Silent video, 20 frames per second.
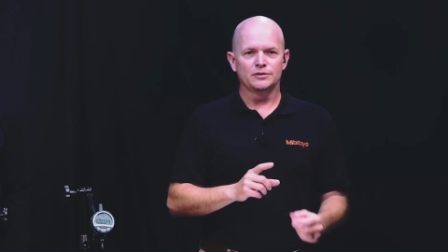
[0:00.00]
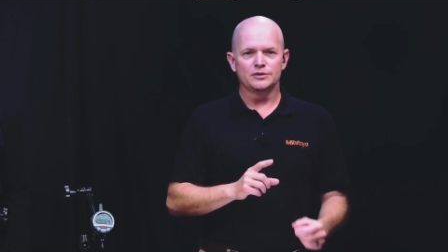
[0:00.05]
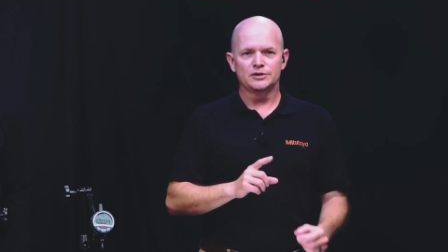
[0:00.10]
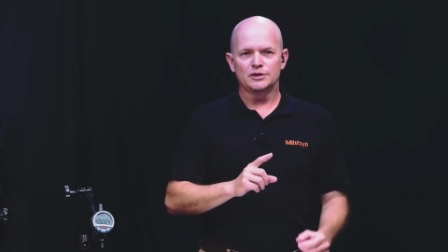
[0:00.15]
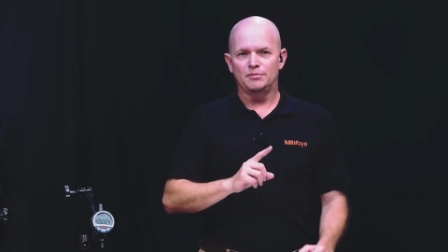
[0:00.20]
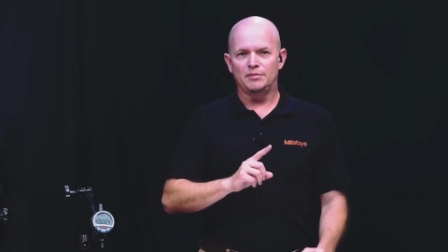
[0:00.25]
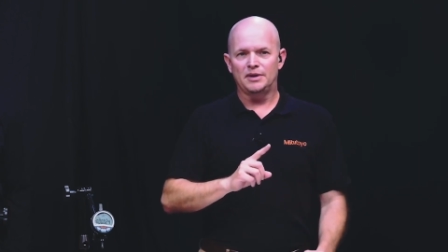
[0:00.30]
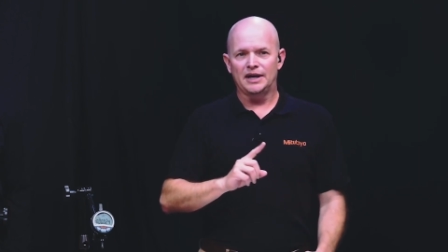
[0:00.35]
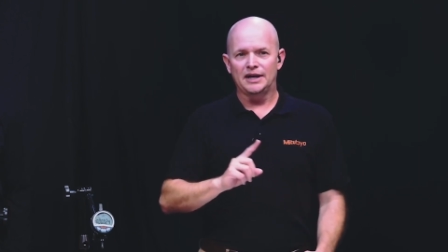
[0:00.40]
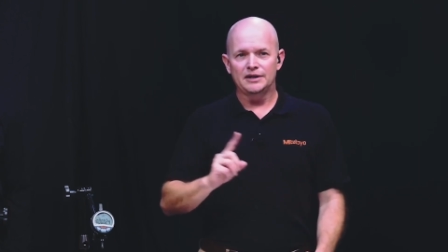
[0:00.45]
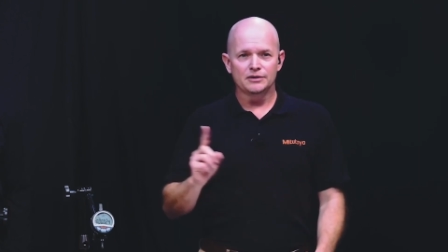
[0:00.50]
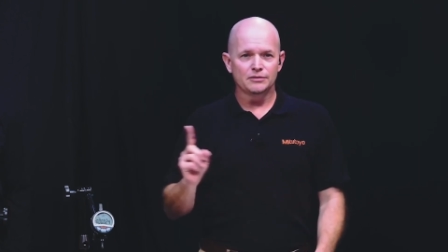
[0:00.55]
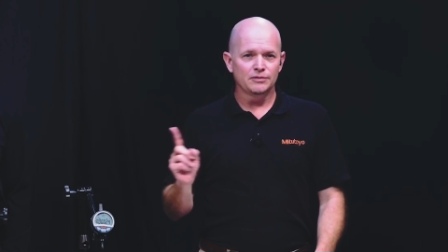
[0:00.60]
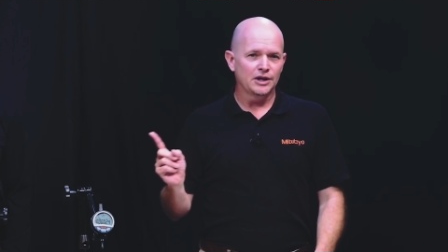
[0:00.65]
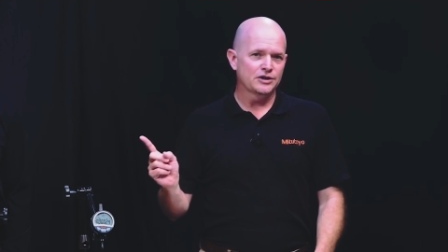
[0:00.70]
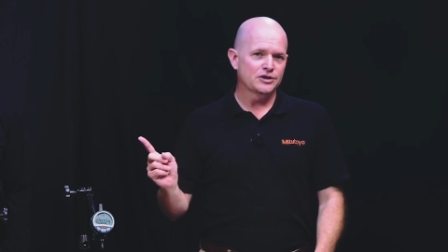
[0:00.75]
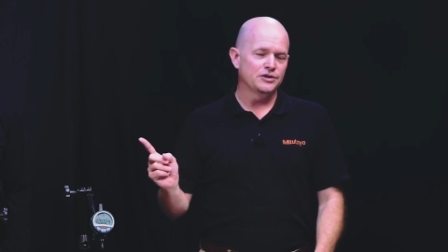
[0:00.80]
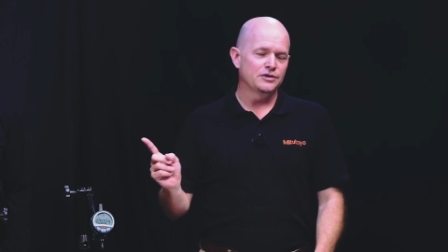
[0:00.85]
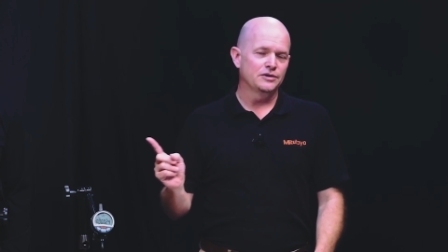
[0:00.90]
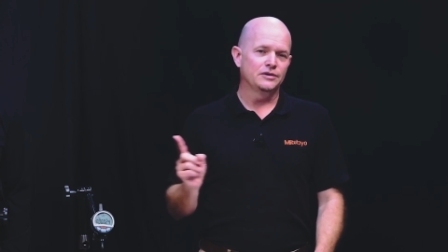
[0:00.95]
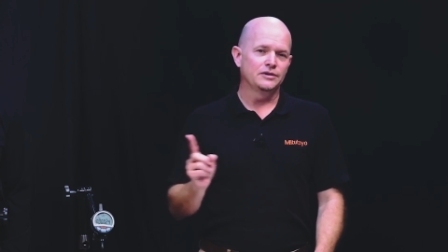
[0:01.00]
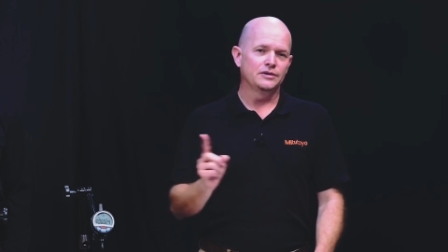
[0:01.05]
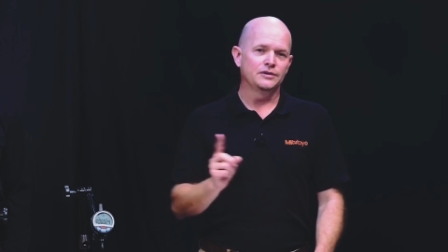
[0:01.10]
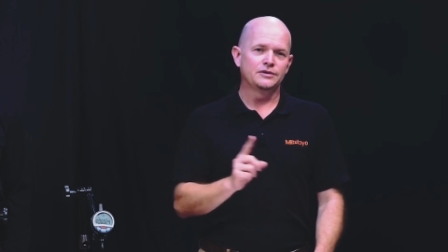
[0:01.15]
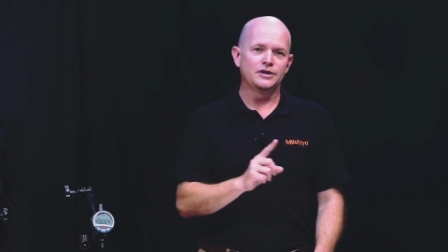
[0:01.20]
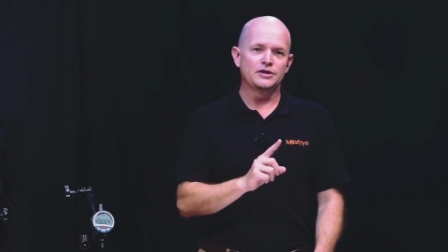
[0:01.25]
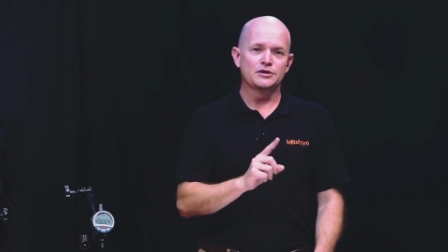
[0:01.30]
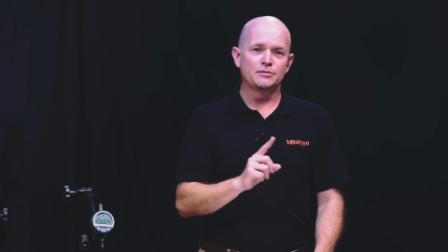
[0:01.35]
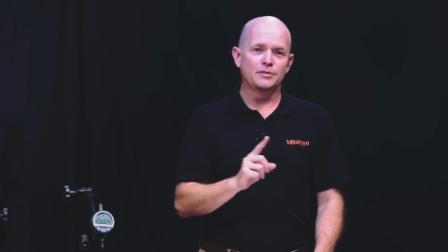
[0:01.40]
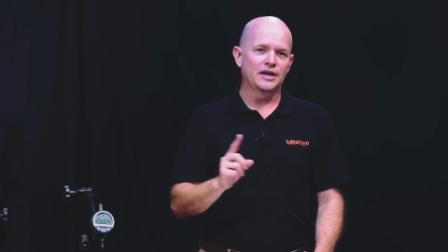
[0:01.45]
So it's a
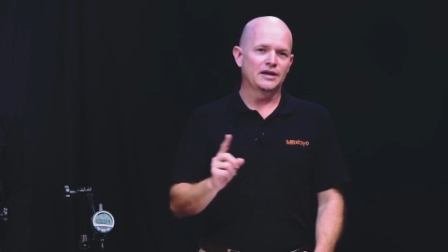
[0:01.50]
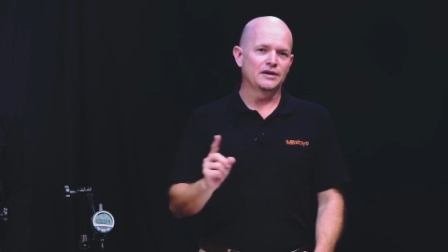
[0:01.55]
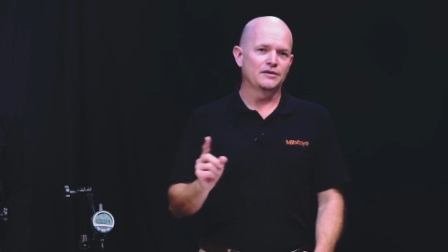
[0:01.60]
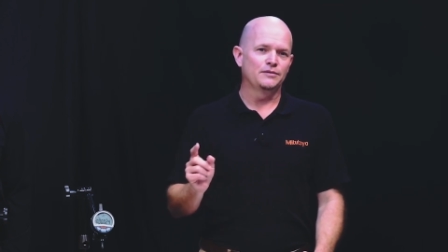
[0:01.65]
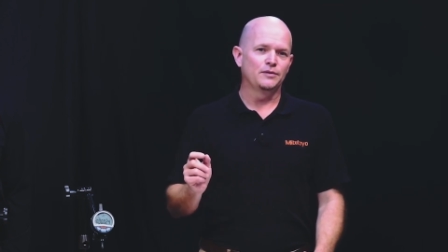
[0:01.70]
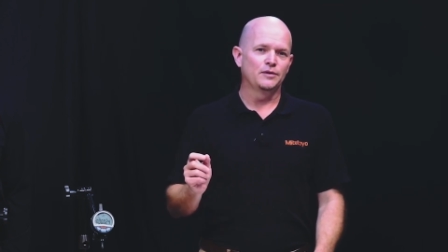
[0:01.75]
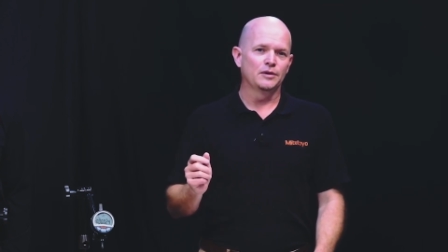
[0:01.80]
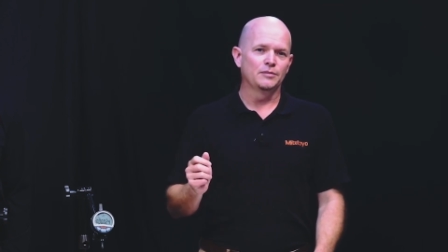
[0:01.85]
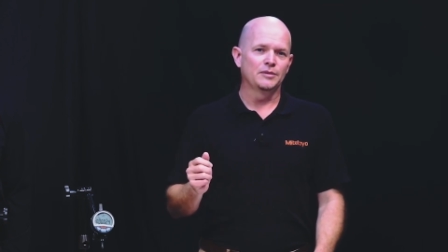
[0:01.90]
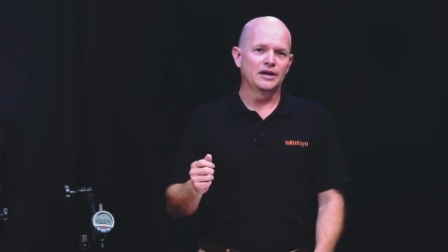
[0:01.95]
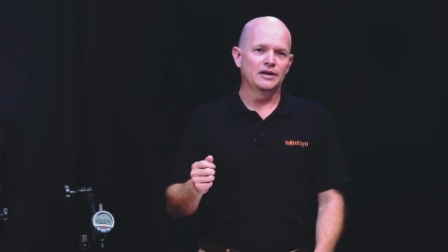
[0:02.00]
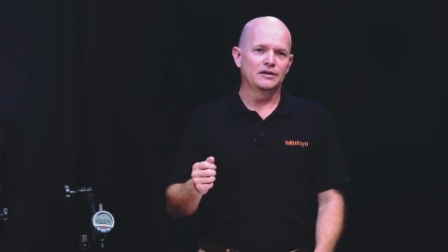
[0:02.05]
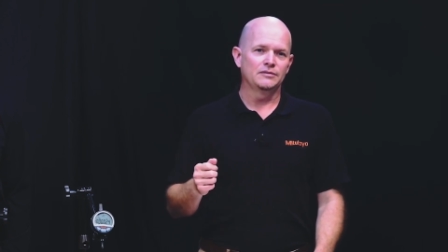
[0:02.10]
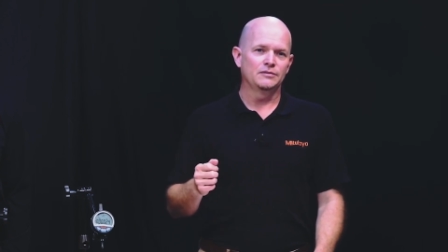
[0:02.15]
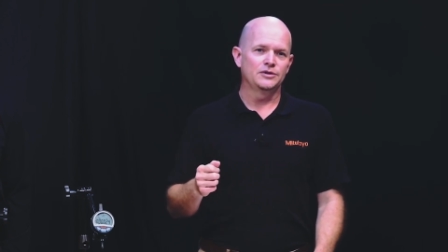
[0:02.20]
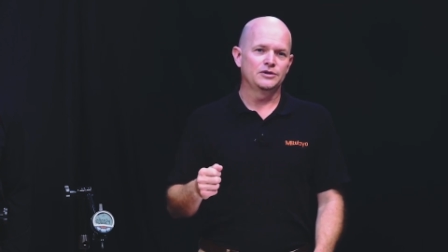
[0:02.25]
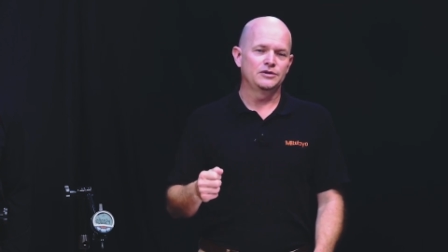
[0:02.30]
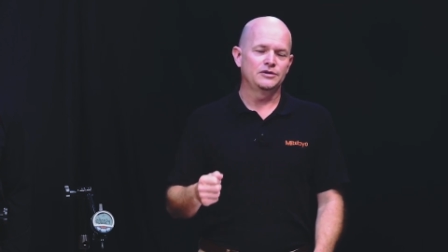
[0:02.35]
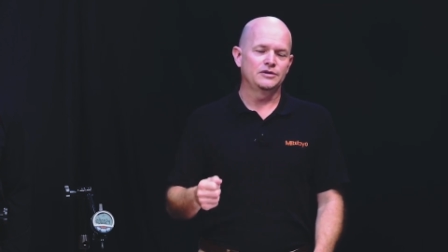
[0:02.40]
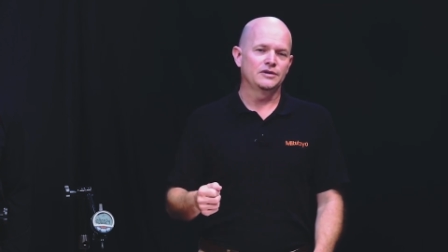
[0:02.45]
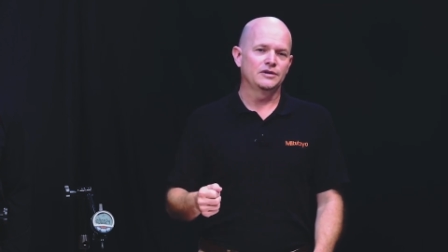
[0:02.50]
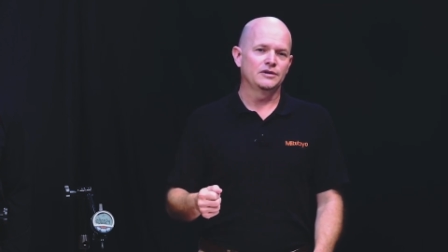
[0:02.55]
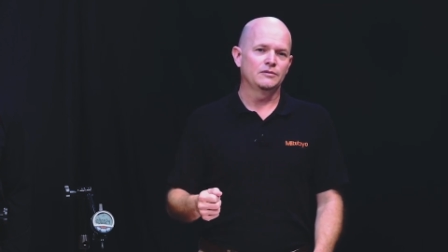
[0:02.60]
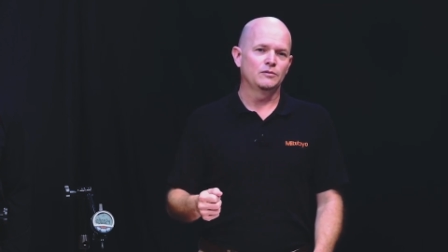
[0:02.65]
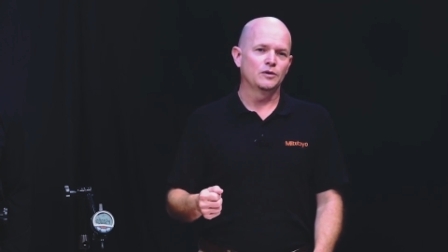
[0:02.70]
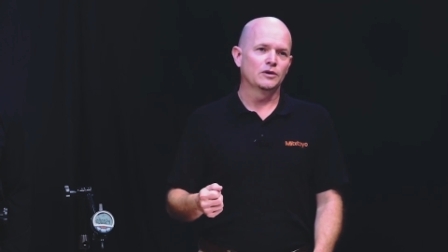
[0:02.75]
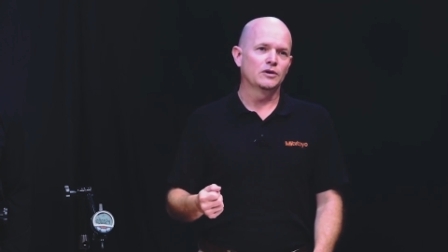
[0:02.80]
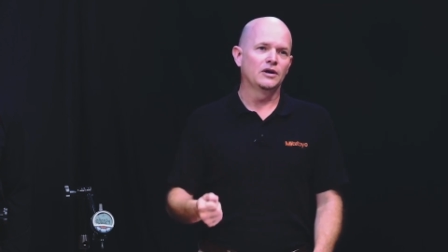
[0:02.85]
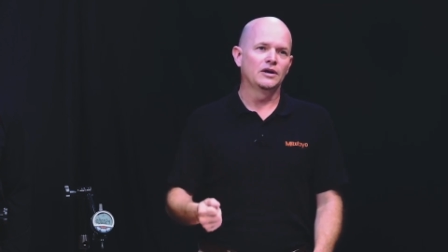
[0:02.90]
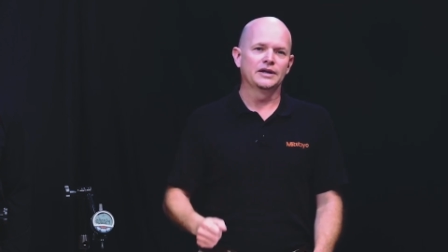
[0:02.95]
bidirectional Digimatic format, which is
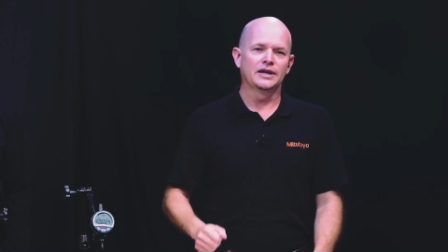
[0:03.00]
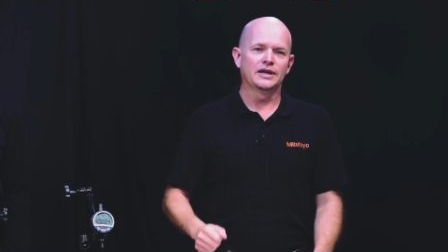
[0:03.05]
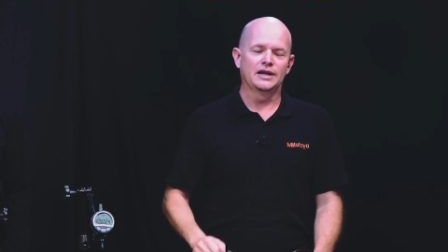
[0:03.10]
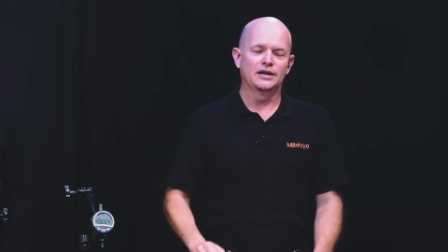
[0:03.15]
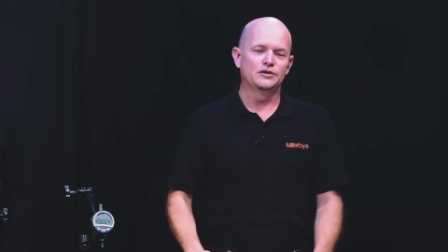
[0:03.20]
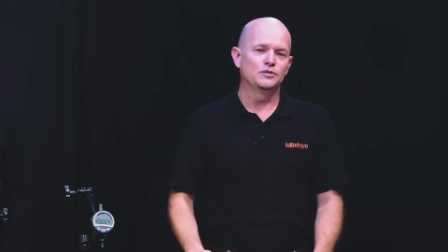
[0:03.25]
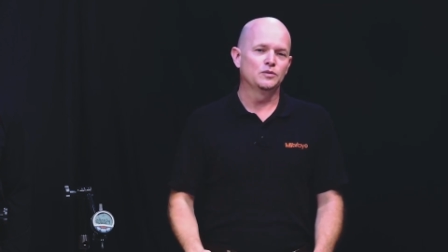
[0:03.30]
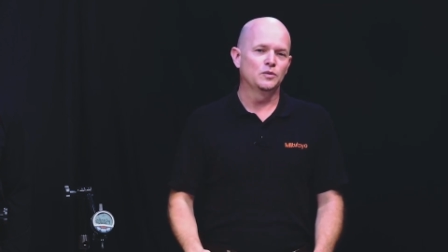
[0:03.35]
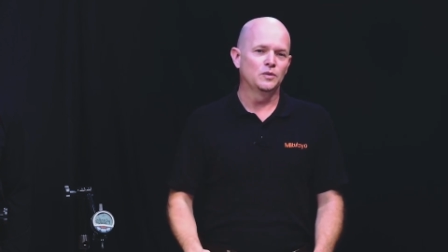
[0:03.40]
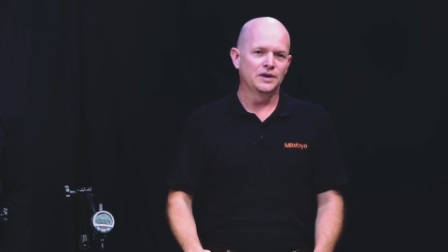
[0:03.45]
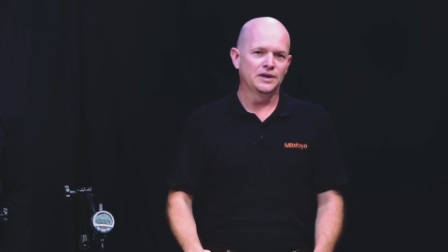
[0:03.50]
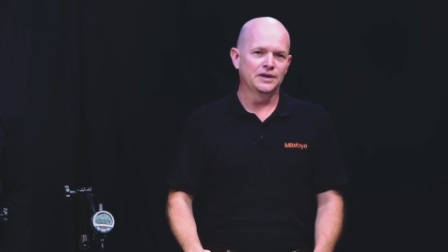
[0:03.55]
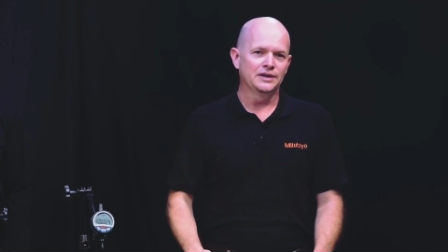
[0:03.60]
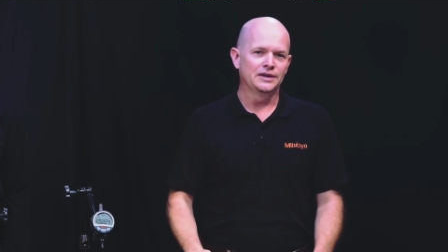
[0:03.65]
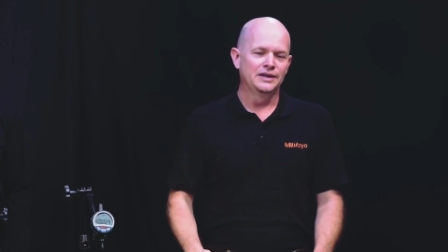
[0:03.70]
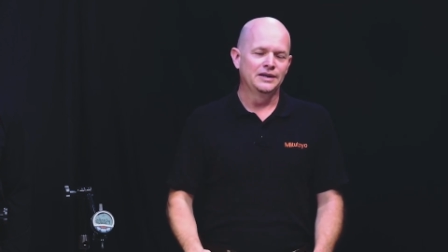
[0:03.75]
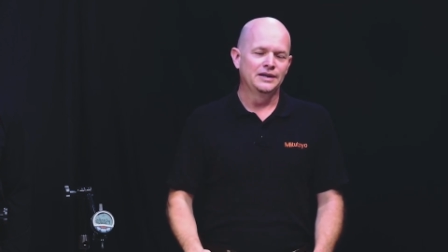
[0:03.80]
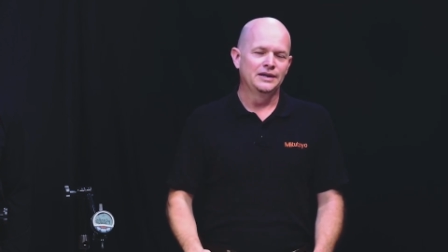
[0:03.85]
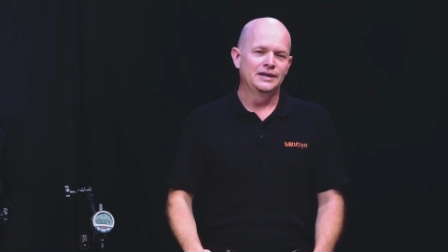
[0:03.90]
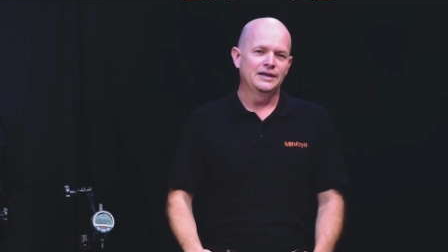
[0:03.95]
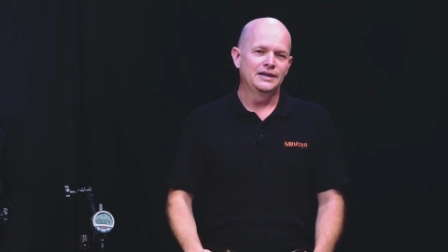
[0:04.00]
we're calling S1.